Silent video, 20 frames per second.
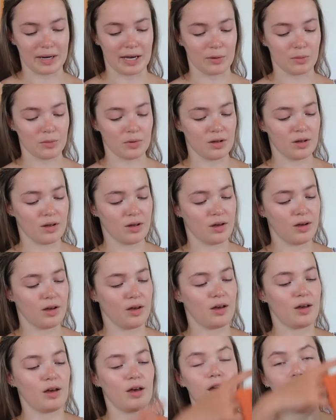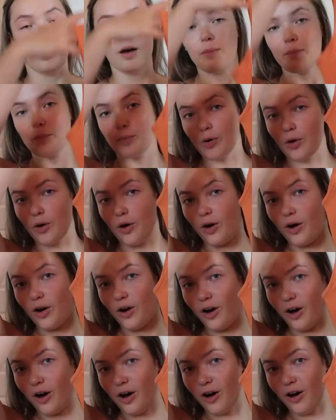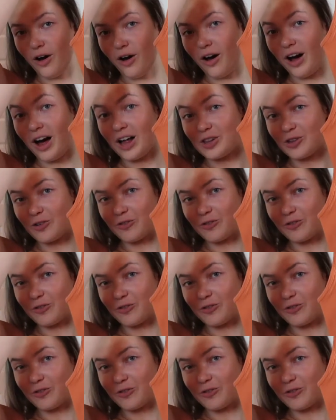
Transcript: now. But I